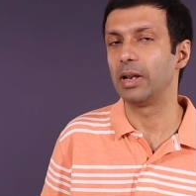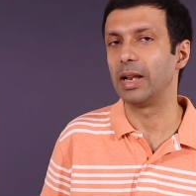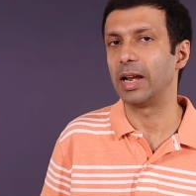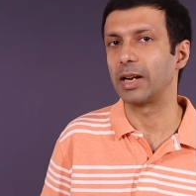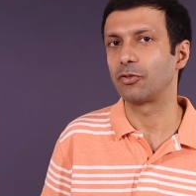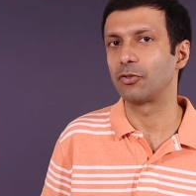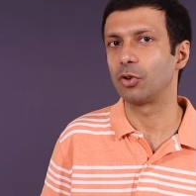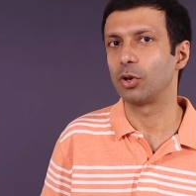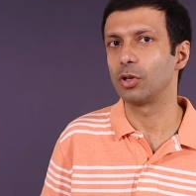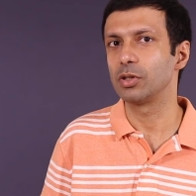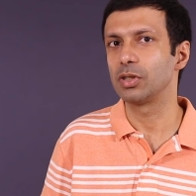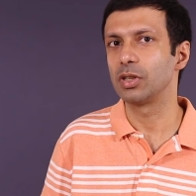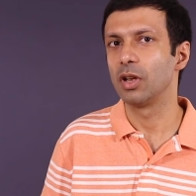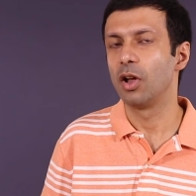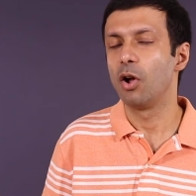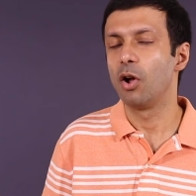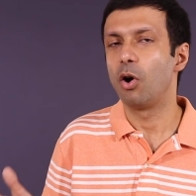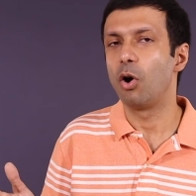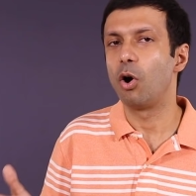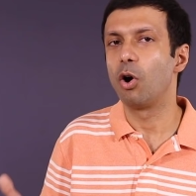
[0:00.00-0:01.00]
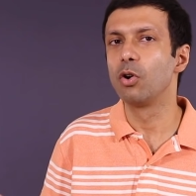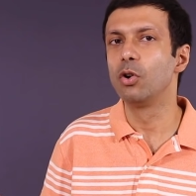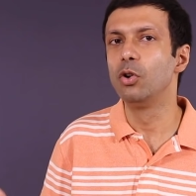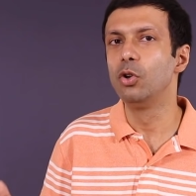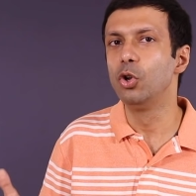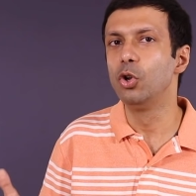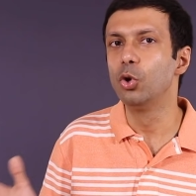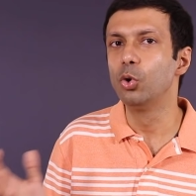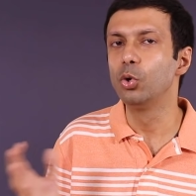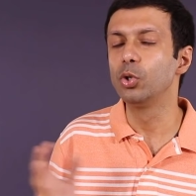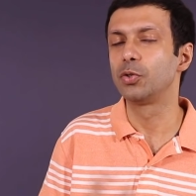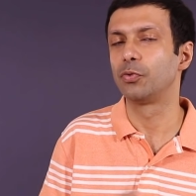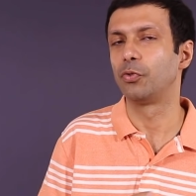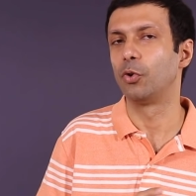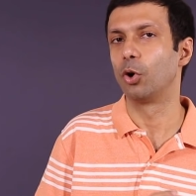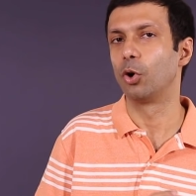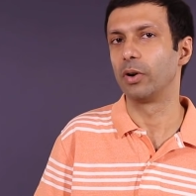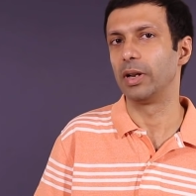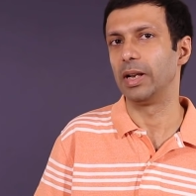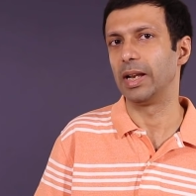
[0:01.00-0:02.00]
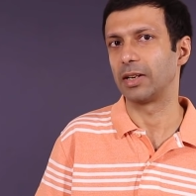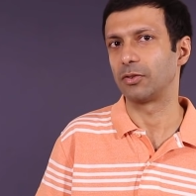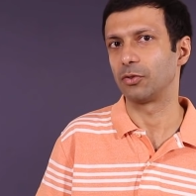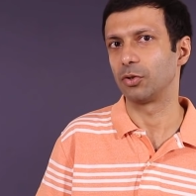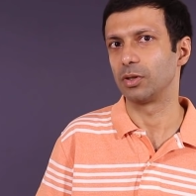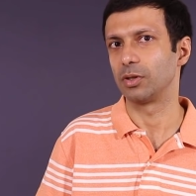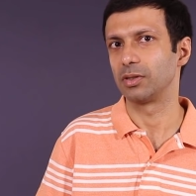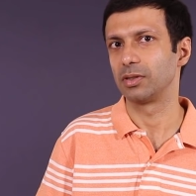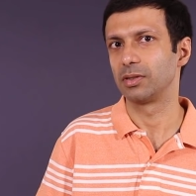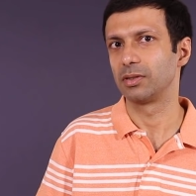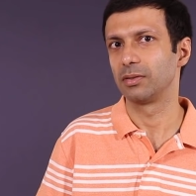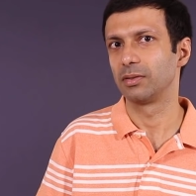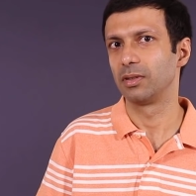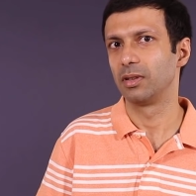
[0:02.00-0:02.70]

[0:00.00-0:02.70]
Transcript: electrons or lose 4 electrons.